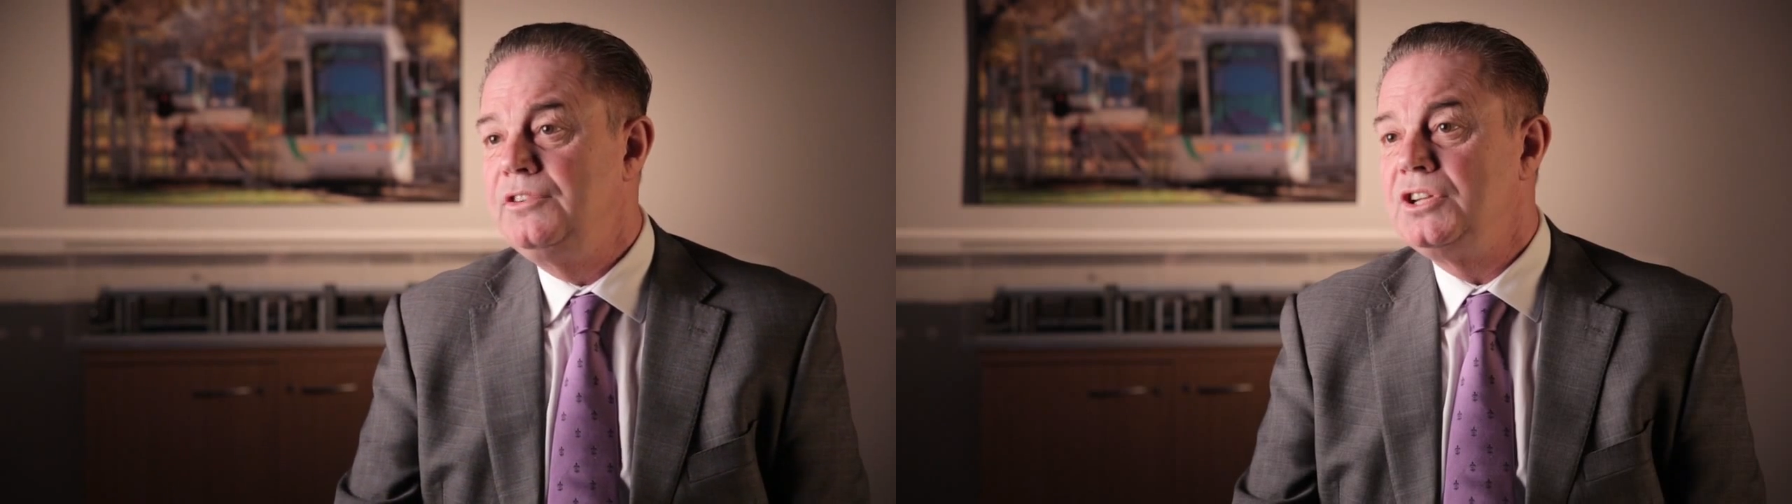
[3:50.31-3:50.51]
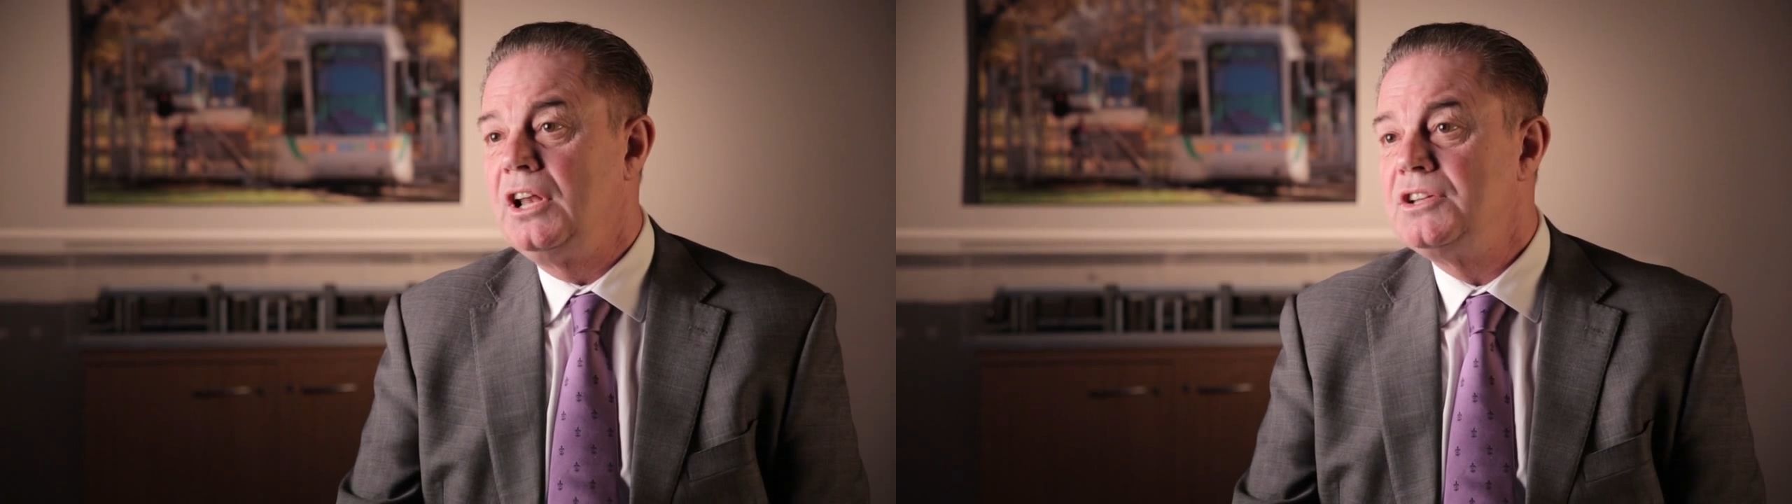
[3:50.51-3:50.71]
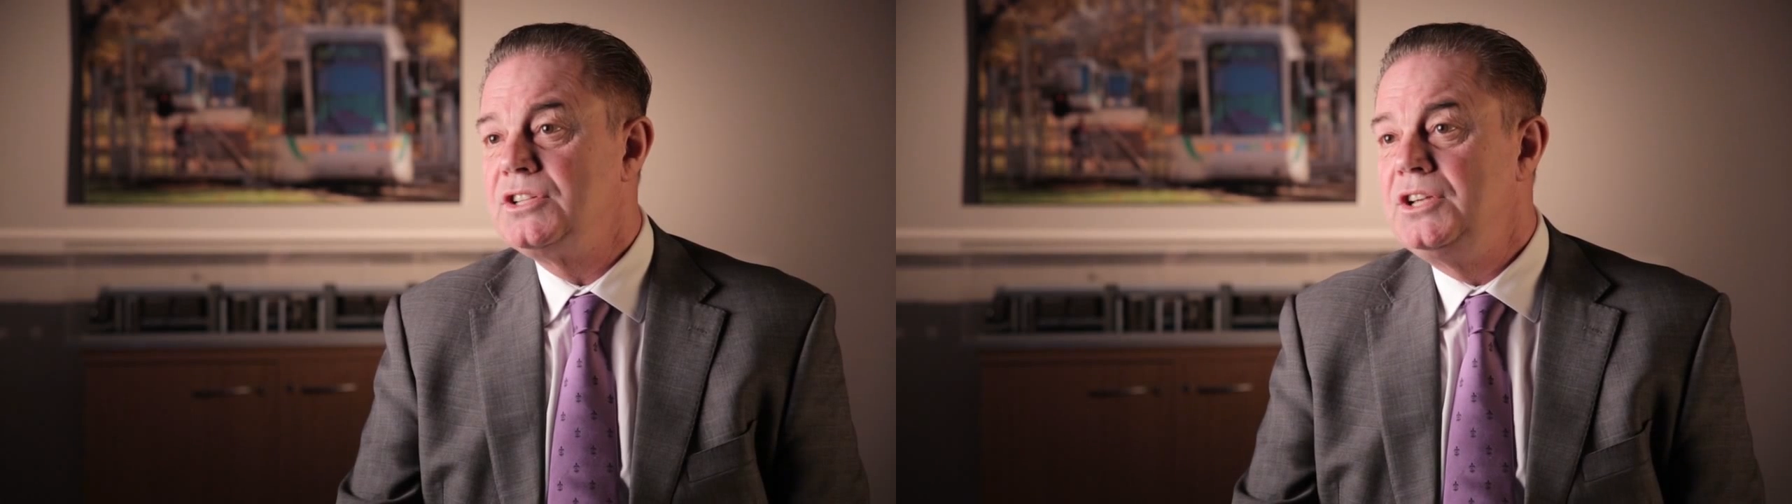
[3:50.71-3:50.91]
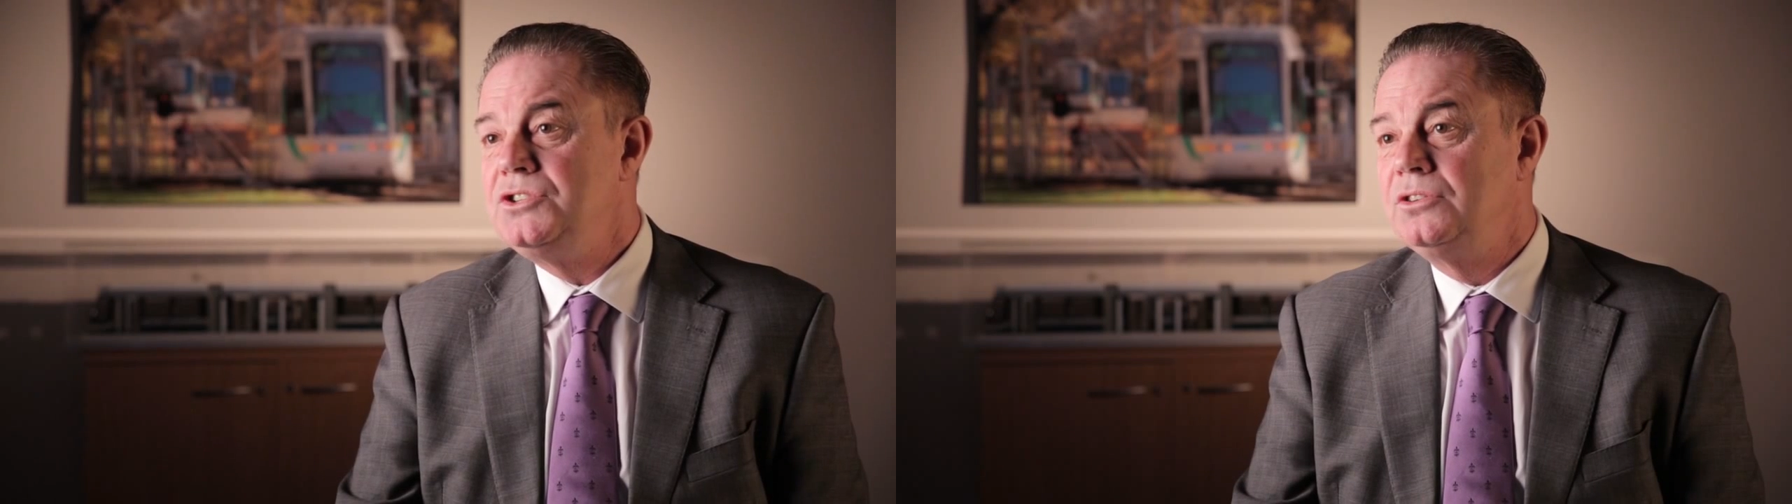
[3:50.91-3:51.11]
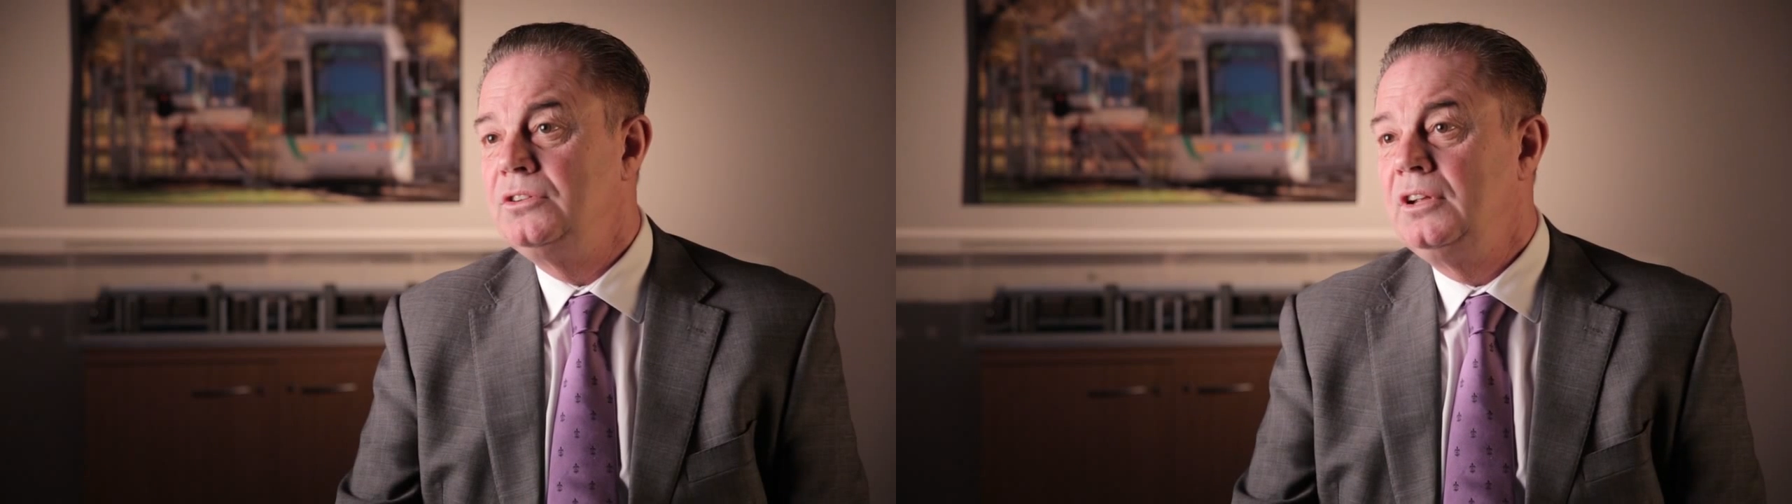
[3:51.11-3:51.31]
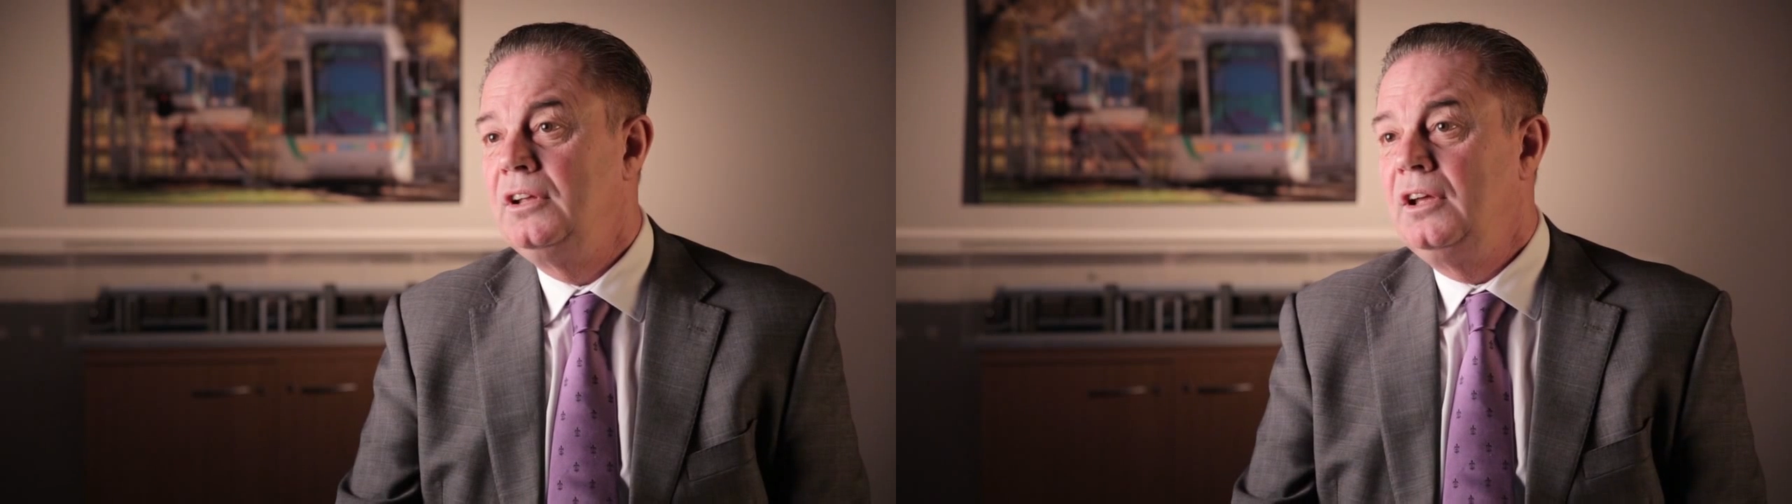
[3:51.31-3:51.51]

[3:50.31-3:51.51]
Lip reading: visualisation